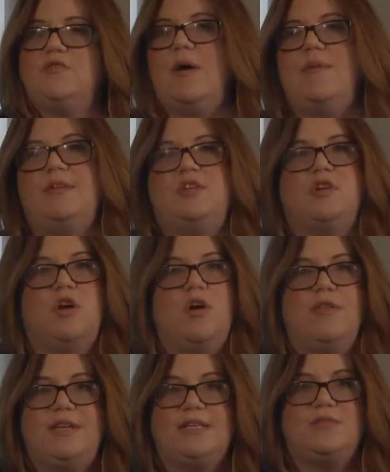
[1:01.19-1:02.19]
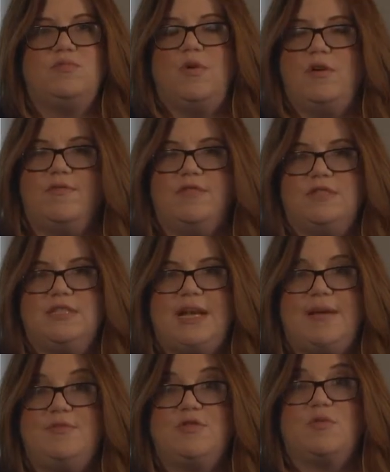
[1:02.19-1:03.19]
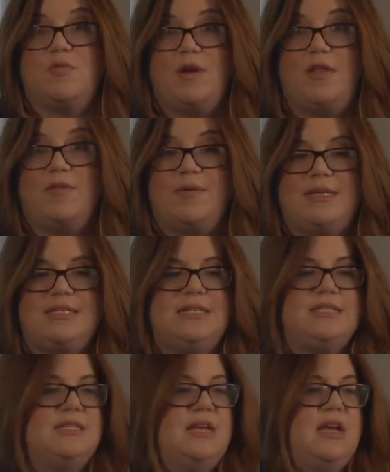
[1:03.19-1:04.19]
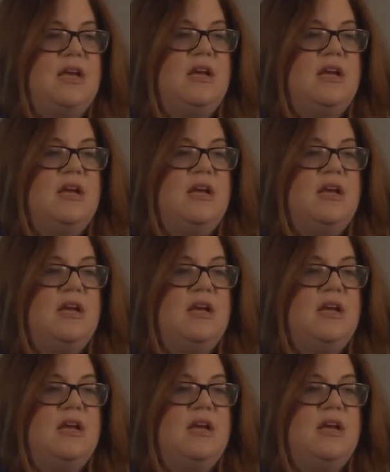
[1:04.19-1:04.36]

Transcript: That's why we took all these wonderful steps, or one of the reasons.